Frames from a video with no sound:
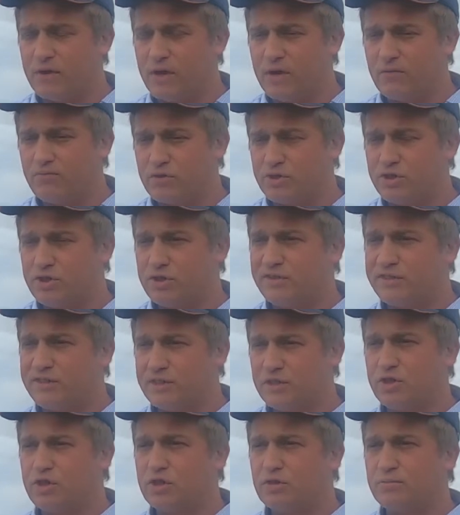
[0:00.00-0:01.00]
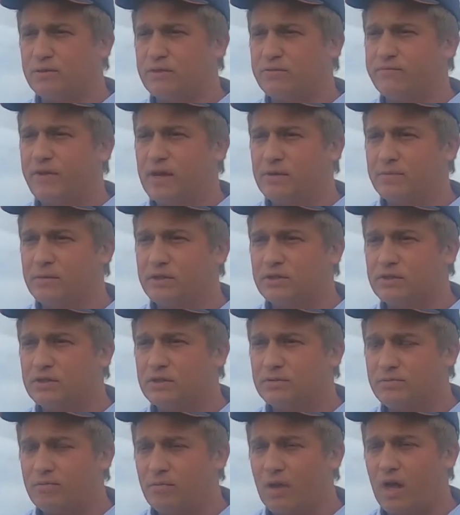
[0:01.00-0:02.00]
reducing tuber development
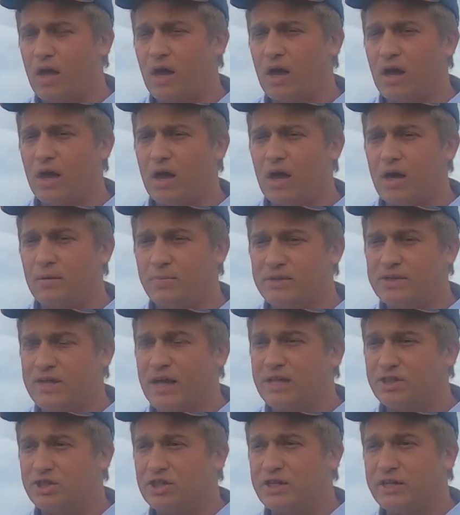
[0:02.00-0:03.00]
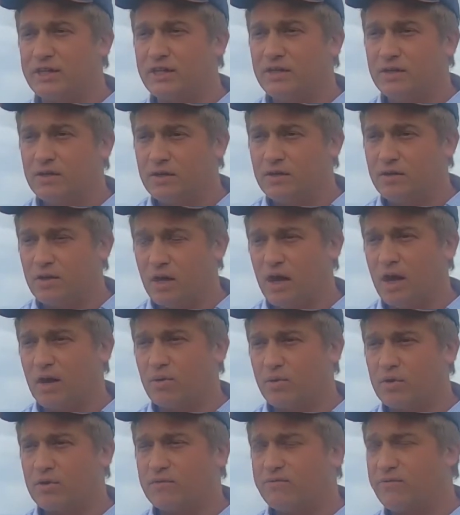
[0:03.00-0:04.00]
and potentially
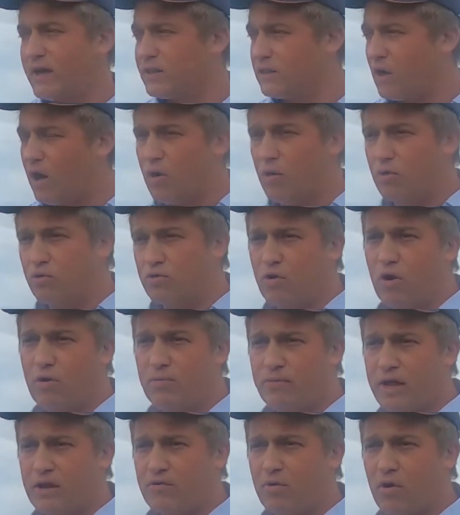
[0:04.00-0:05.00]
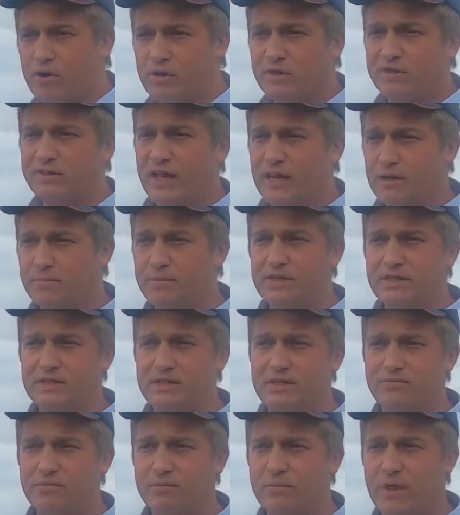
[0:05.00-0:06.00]
can affect the whole crop thereon and saleability
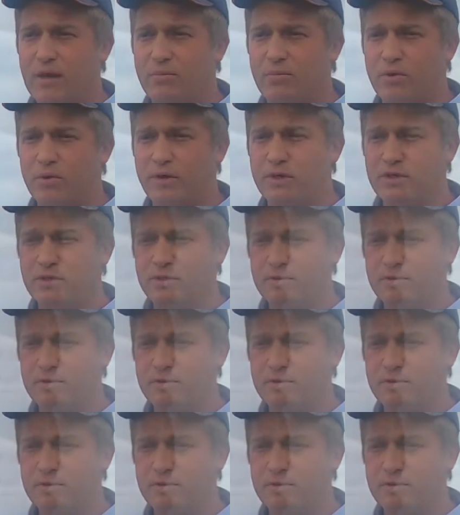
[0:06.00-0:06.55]
from that point.